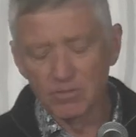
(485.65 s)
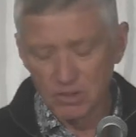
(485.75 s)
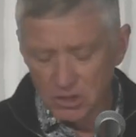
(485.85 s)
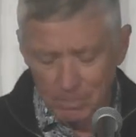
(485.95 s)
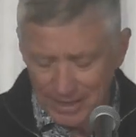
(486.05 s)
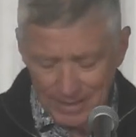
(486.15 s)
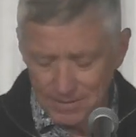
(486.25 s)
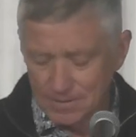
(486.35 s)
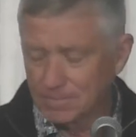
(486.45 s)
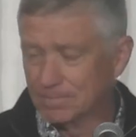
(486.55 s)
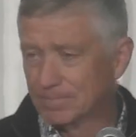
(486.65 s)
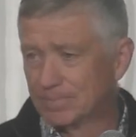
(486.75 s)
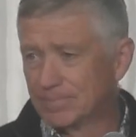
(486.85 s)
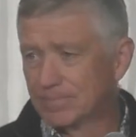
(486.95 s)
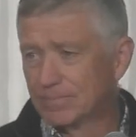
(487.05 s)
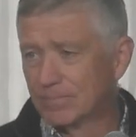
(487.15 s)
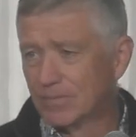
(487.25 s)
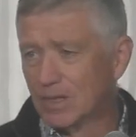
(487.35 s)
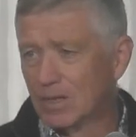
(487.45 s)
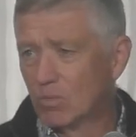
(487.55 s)
respect.
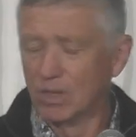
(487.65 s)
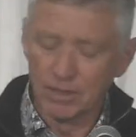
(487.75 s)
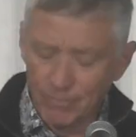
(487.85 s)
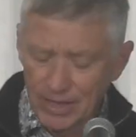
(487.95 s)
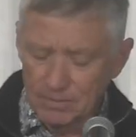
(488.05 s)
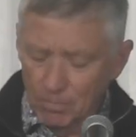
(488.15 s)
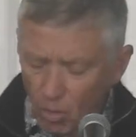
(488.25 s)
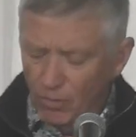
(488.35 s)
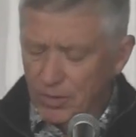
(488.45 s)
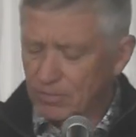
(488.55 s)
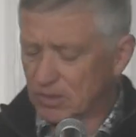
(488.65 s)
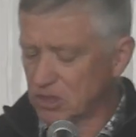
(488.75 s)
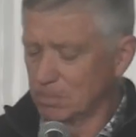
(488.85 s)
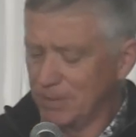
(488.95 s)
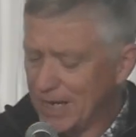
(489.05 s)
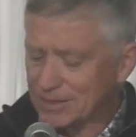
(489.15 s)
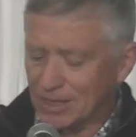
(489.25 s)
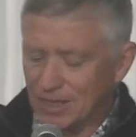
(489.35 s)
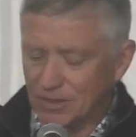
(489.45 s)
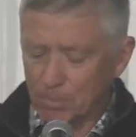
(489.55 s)
Well, in fact, more than respect,
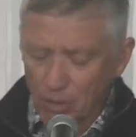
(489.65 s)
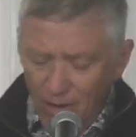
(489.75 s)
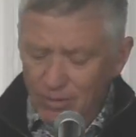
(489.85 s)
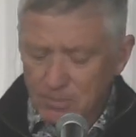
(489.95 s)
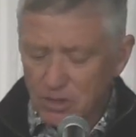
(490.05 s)
the Proverbs